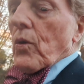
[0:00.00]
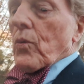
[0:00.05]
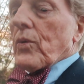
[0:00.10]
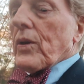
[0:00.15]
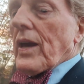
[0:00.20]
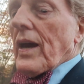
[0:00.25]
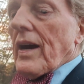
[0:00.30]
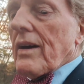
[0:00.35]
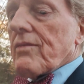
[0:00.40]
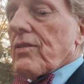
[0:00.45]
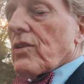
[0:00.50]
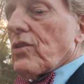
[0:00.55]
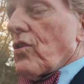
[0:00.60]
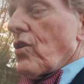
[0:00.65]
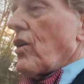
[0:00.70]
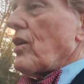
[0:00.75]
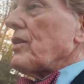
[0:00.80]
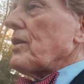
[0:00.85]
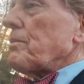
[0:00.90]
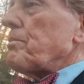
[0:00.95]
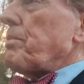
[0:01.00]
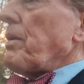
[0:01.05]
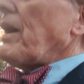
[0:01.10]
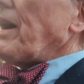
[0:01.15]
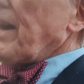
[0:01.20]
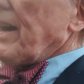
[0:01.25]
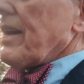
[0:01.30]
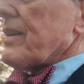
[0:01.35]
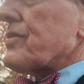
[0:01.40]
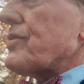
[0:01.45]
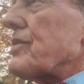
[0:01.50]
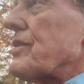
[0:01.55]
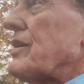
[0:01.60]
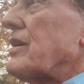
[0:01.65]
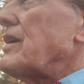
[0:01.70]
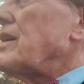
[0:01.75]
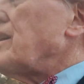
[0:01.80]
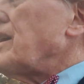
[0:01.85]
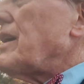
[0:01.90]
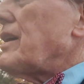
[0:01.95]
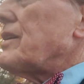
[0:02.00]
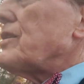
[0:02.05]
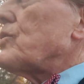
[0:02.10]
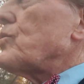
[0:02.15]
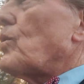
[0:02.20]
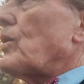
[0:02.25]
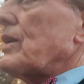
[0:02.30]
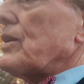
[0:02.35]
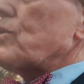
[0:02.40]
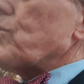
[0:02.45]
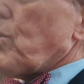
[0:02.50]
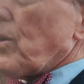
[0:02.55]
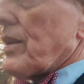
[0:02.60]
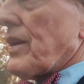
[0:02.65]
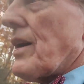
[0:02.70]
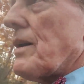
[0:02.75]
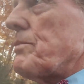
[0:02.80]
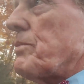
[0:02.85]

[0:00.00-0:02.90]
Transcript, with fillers: we have a law that passed in 2020,